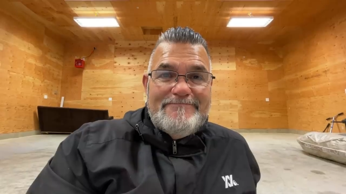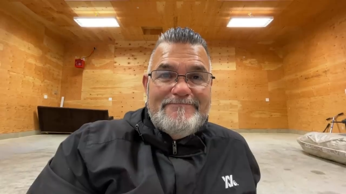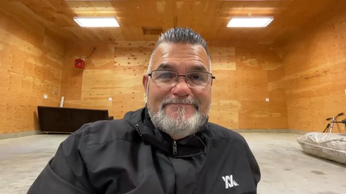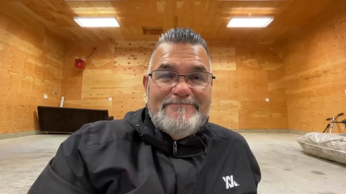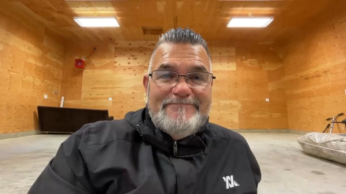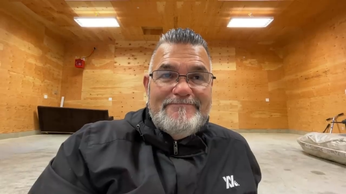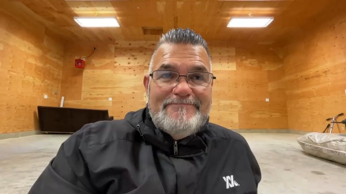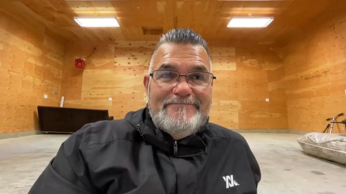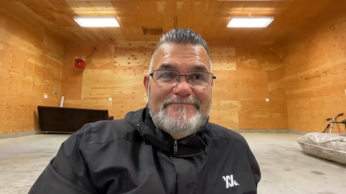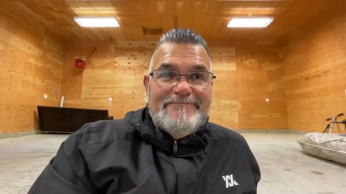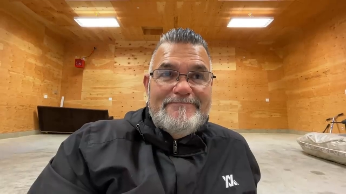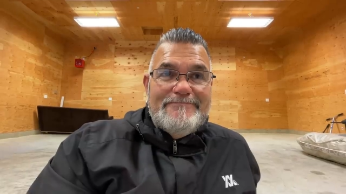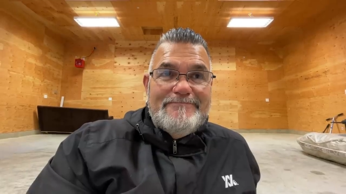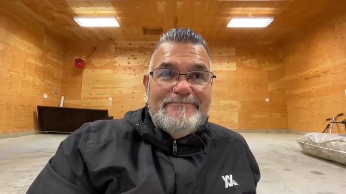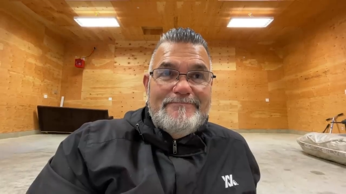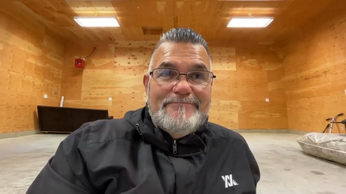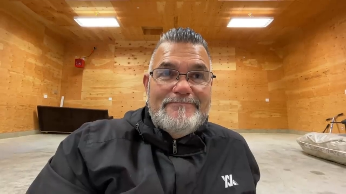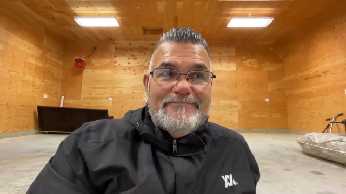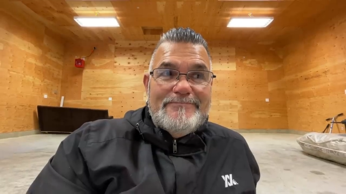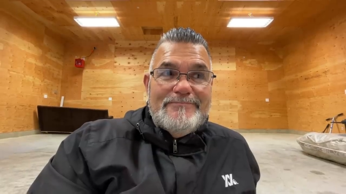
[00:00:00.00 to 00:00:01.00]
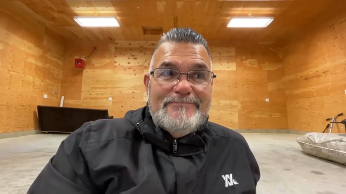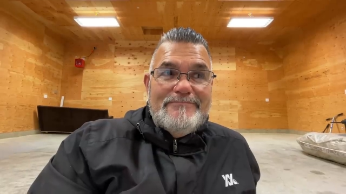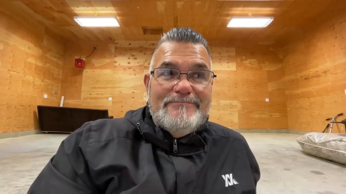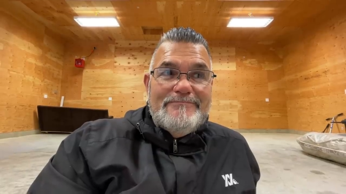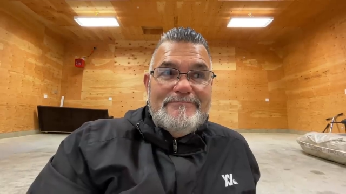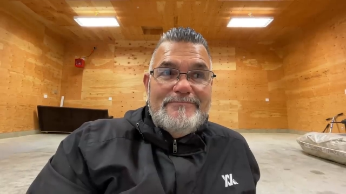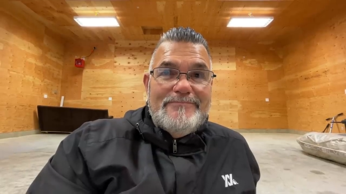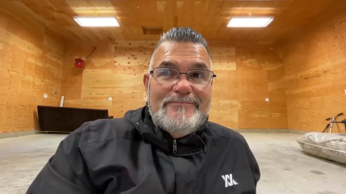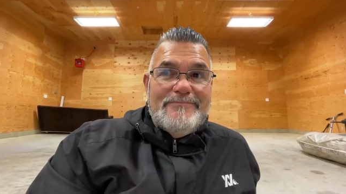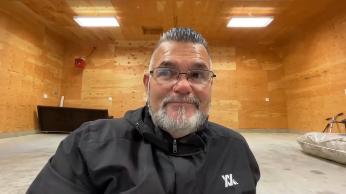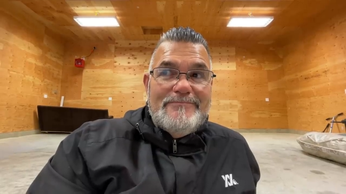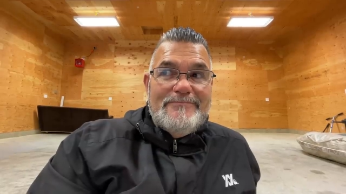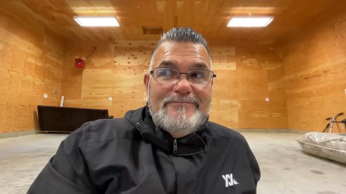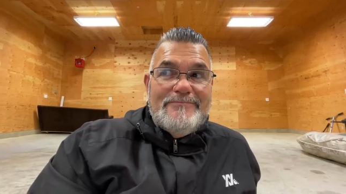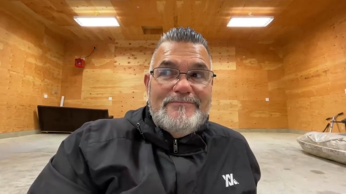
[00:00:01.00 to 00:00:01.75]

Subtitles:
No one is speaking in this clip.